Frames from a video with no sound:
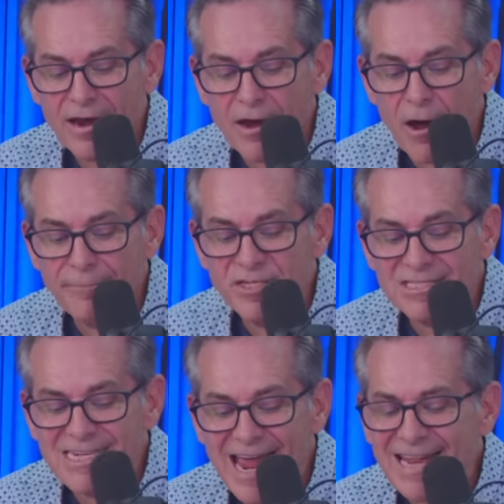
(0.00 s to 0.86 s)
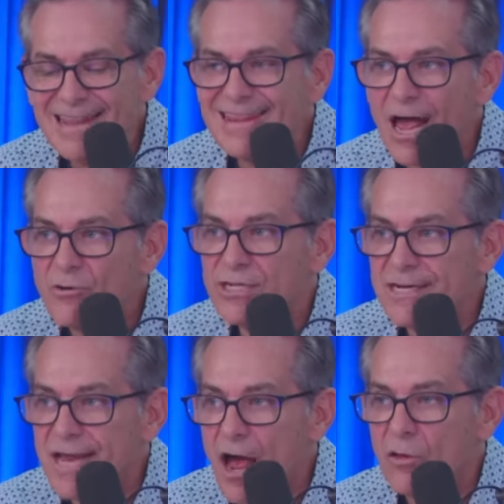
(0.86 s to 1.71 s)
up to
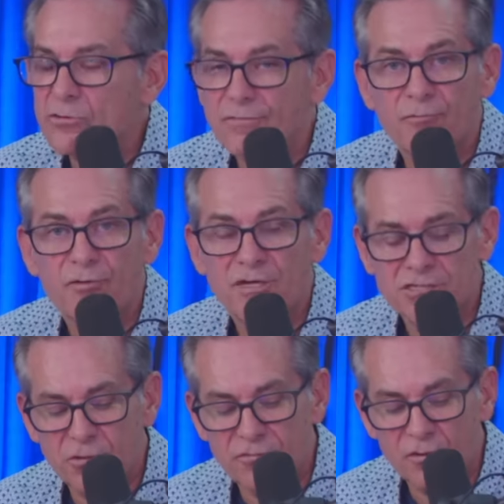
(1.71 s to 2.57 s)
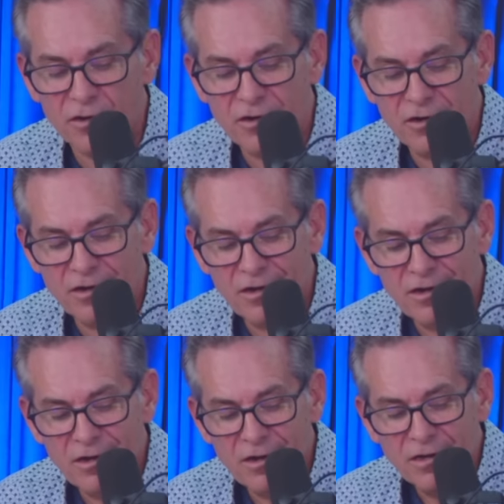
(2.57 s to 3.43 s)
$10,000 in free silver.
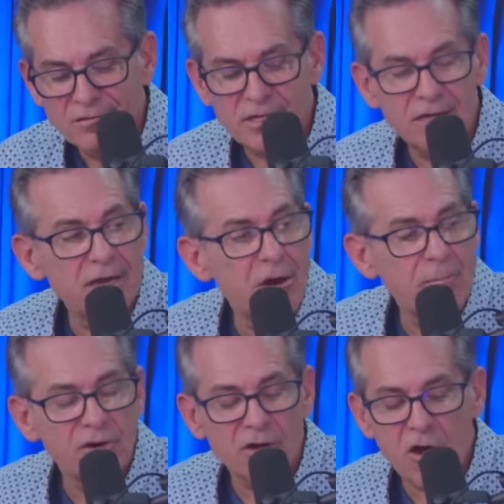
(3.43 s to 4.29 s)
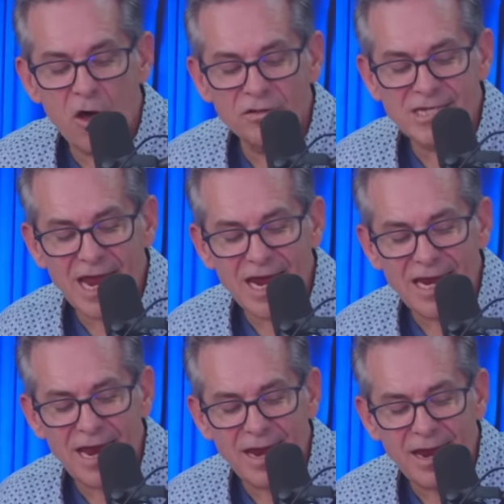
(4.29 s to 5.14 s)
Then the number to call is
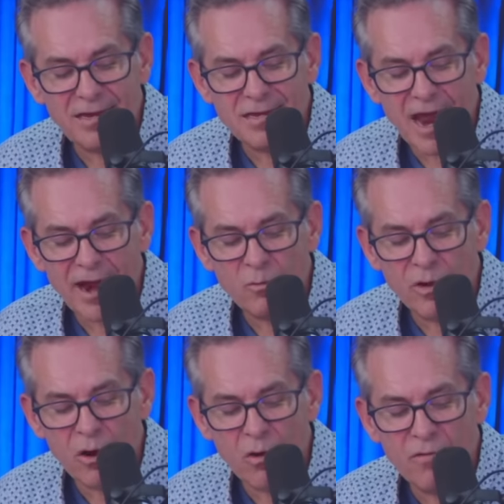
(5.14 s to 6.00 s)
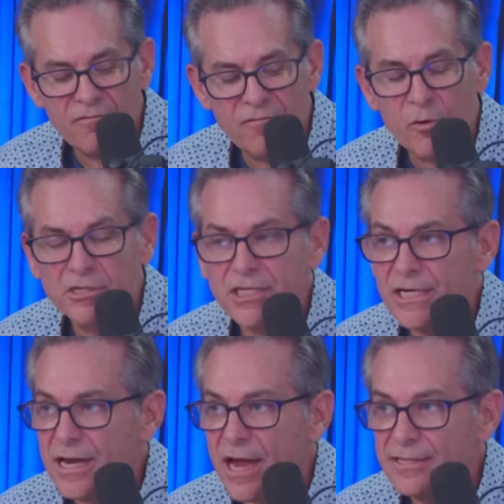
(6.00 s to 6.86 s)

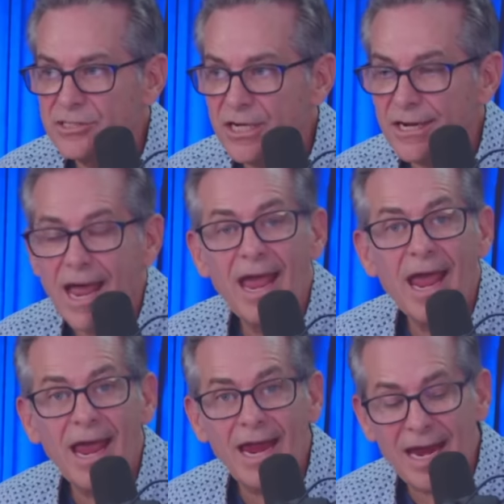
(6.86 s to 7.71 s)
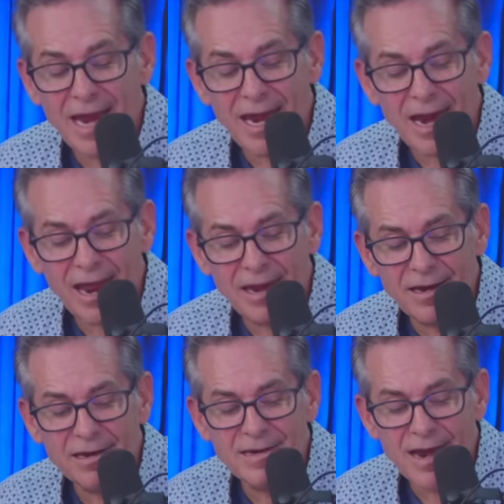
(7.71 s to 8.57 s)
888-910-1419.
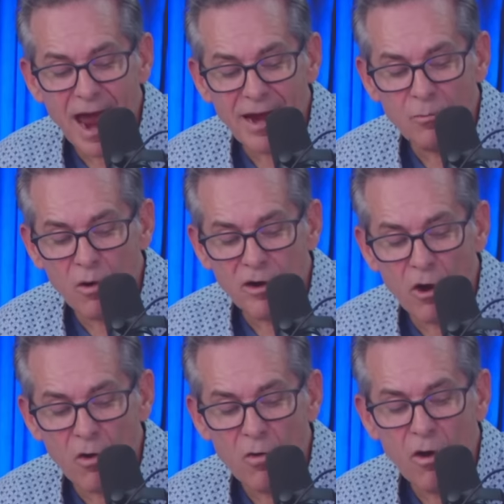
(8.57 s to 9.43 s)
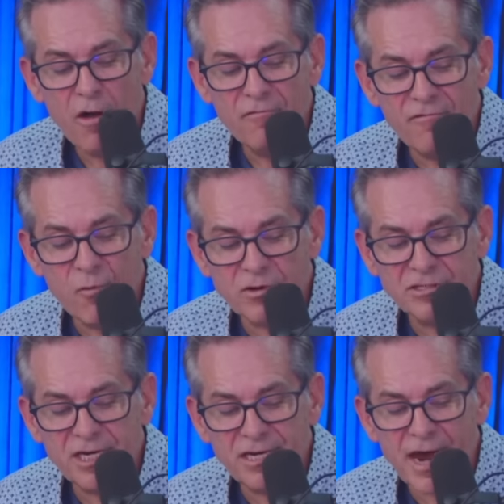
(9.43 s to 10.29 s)

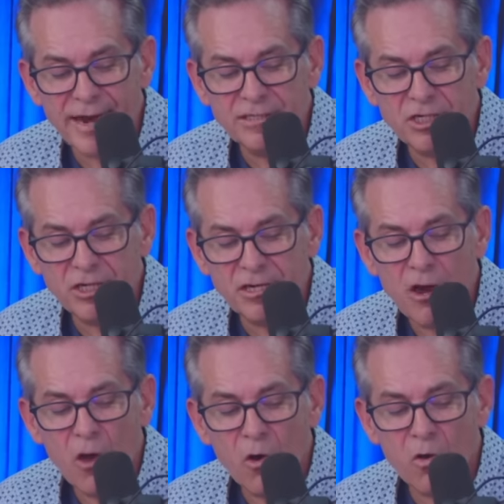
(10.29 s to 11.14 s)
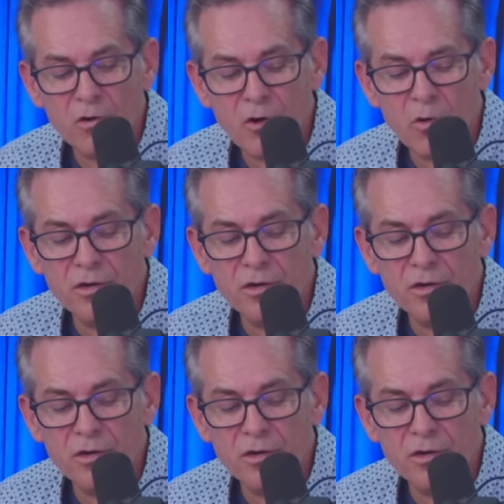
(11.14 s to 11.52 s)
888-910-1419 or go to